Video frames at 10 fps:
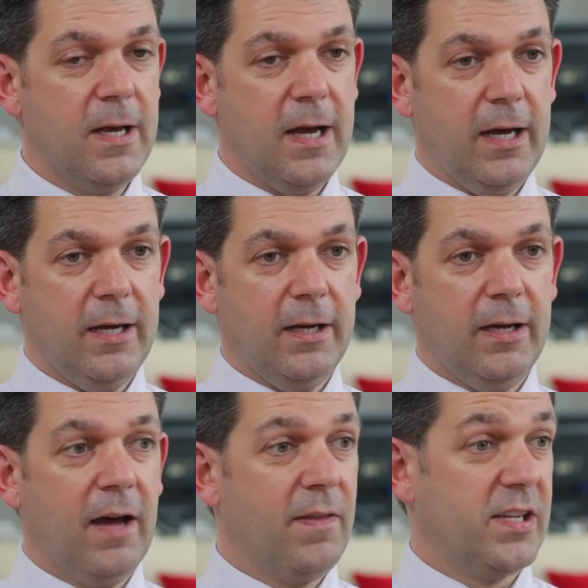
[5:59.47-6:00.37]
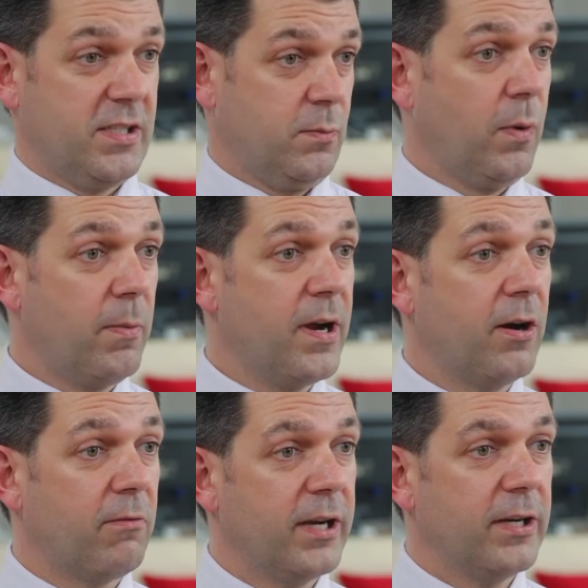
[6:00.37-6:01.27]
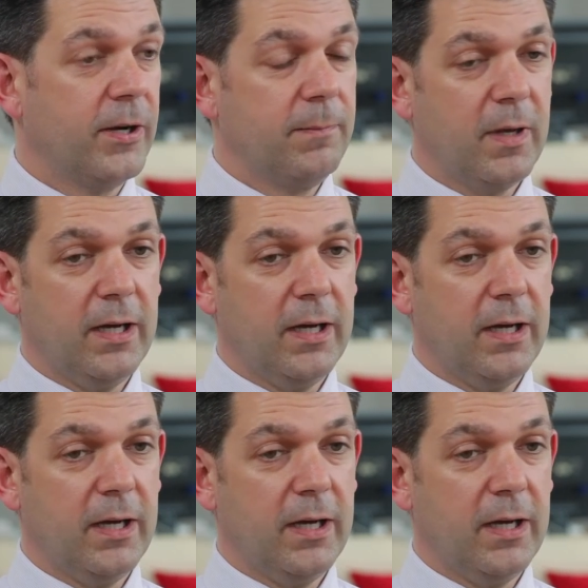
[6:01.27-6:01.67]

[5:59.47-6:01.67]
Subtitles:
and that's where we are right now.